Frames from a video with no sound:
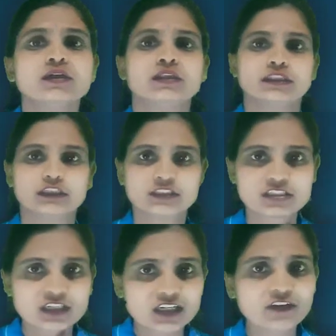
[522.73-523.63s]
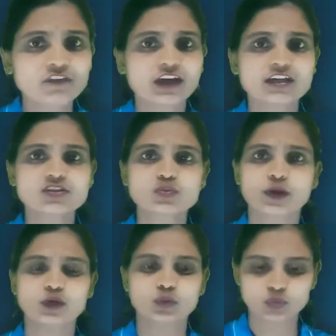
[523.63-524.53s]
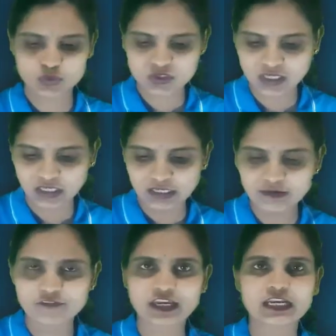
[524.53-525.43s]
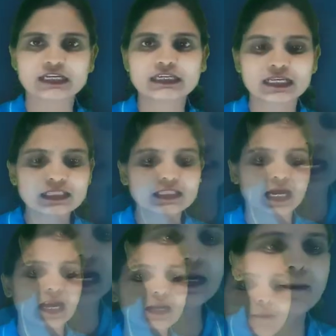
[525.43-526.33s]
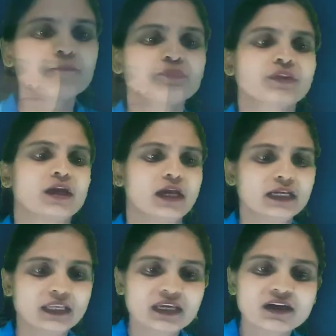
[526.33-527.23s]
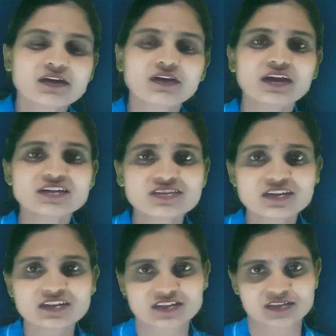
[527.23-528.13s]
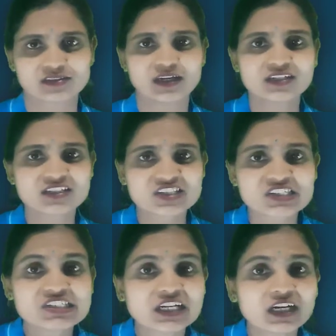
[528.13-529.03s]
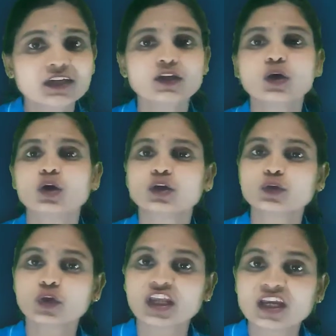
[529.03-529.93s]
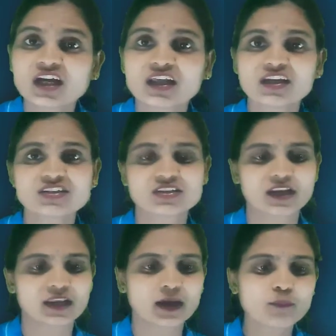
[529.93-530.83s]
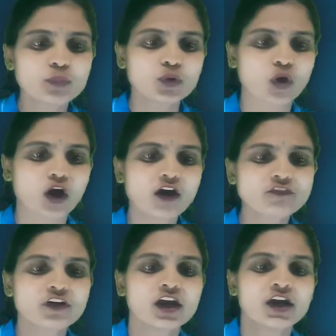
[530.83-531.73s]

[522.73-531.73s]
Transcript: the significance when you see, we can tell that it increases, it is done in order to increase the number of